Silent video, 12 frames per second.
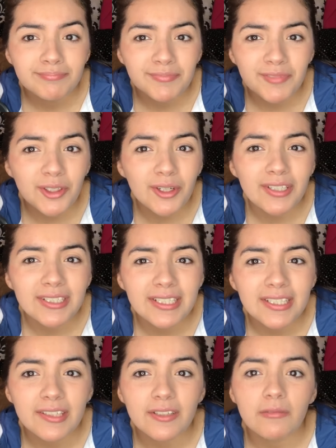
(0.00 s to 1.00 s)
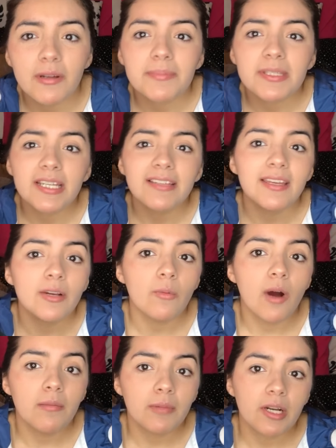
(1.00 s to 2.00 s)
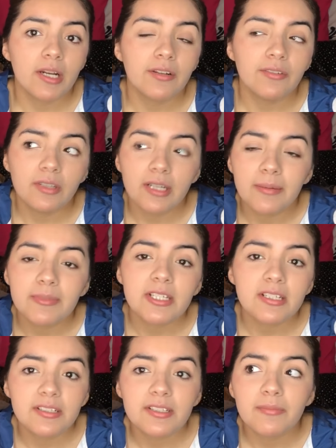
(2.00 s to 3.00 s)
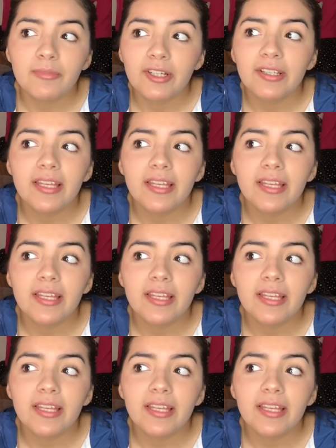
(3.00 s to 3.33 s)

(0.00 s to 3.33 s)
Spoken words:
if you go on any other website like Walmart or Amazon or somewhere,